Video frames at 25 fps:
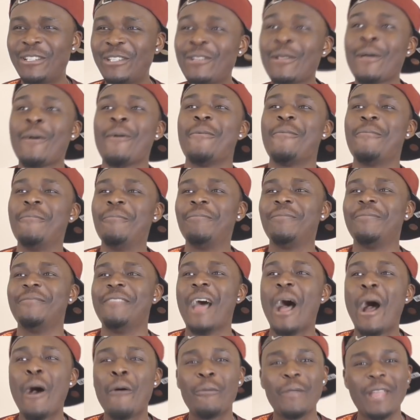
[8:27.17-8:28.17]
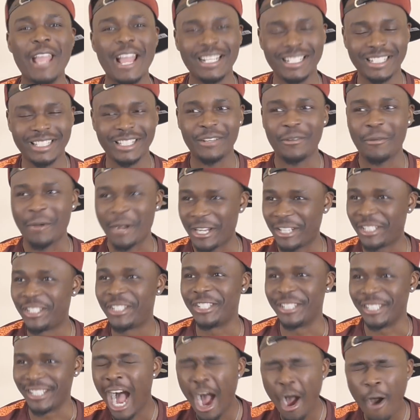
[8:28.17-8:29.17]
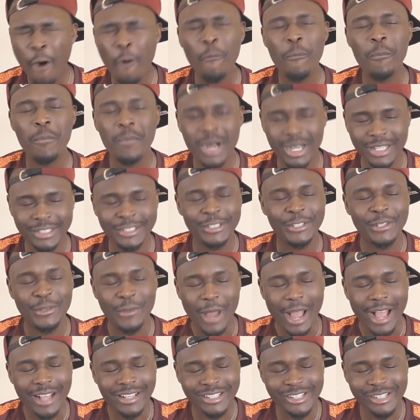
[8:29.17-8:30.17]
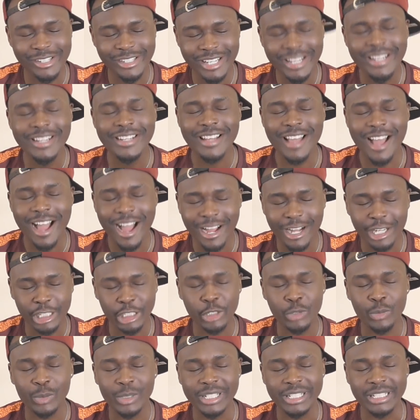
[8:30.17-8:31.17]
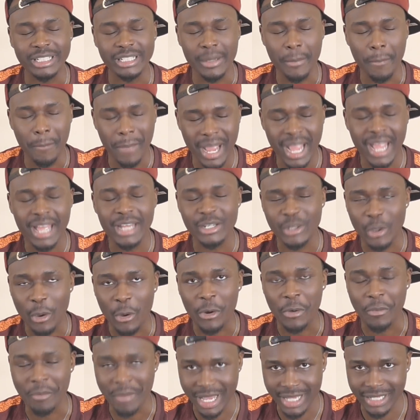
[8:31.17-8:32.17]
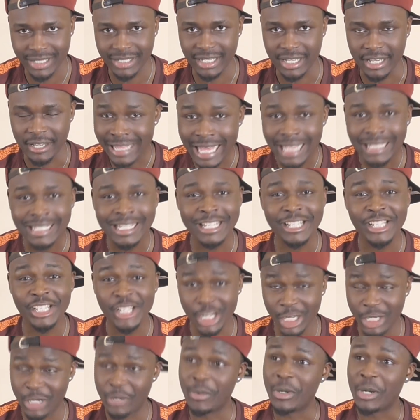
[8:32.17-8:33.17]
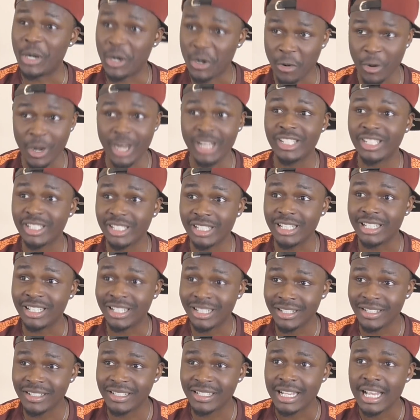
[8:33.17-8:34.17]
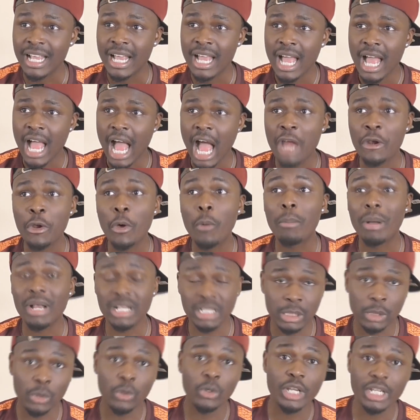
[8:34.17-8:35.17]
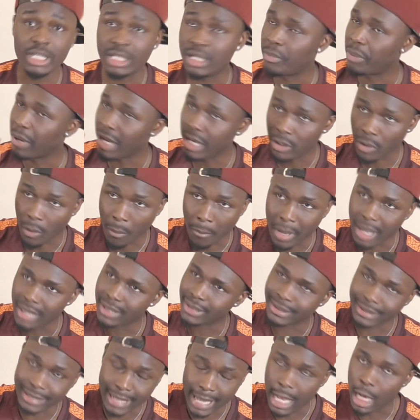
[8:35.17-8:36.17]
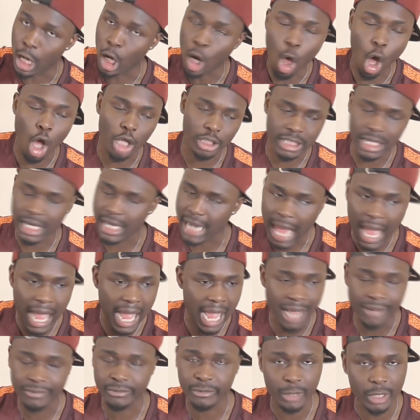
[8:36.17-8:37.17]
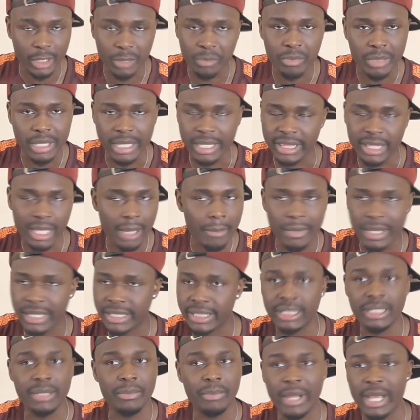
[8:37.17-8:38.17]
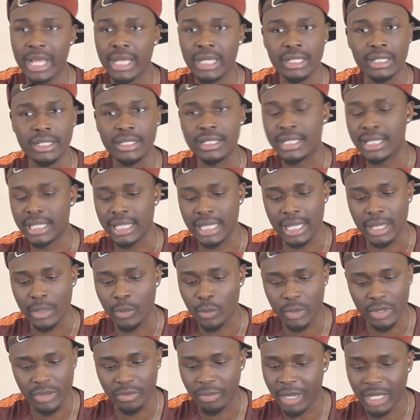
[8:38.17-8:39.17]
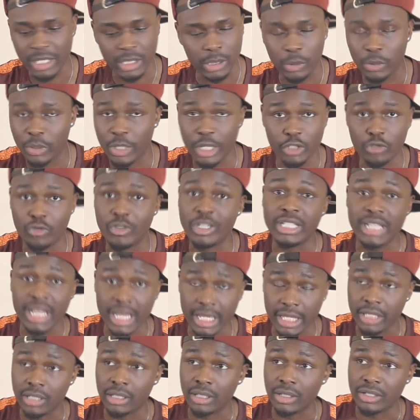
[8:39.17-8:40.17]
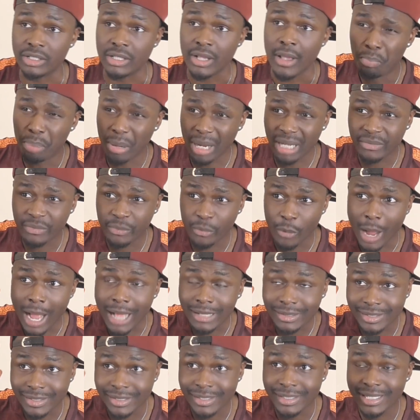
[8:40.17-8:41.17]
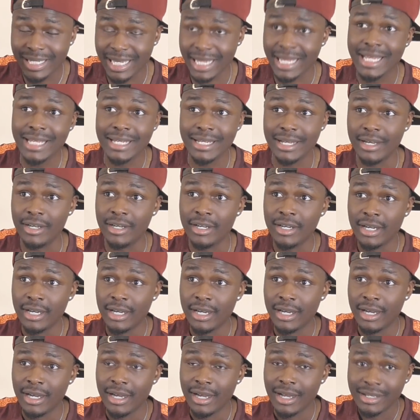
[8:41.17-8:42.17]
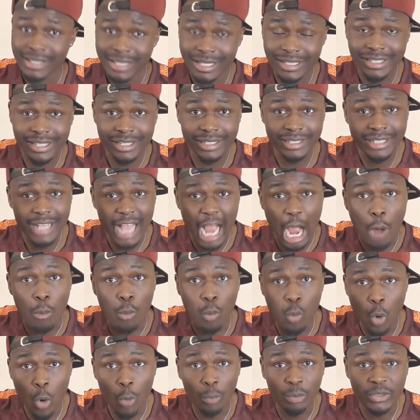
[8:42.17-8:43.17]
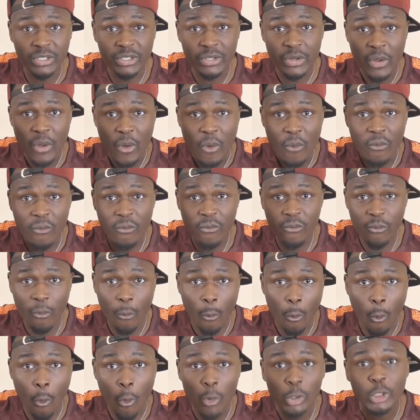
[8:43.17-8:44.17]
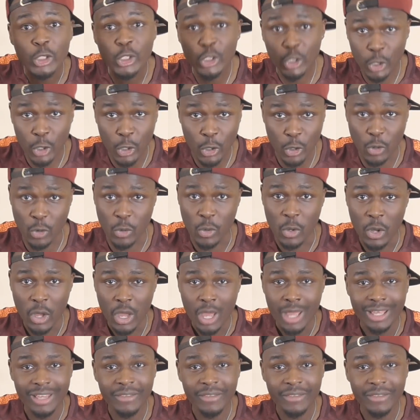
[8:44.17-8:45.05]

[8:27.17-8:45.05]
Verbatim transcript: So now we ask the question, how much do Argentina actually depend on Messi? That's a genuine question because I know Barcelona depend on Messi a lot and I have to admit that Messi dependency with Barcelona is ridiculous. But for Argentina, they just got whooped 4-2.